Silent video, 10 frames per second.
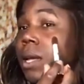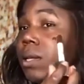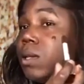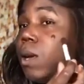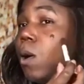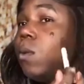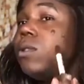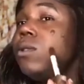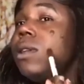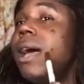So
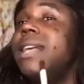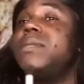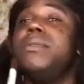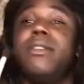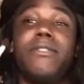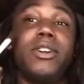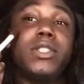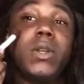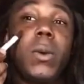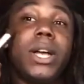you can ask me the
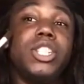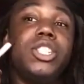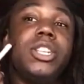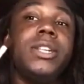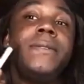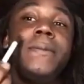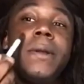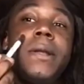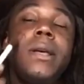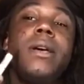first question
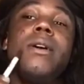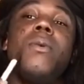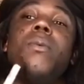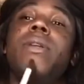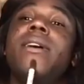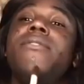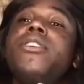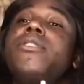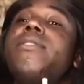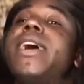whenever
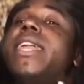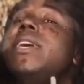you're ready.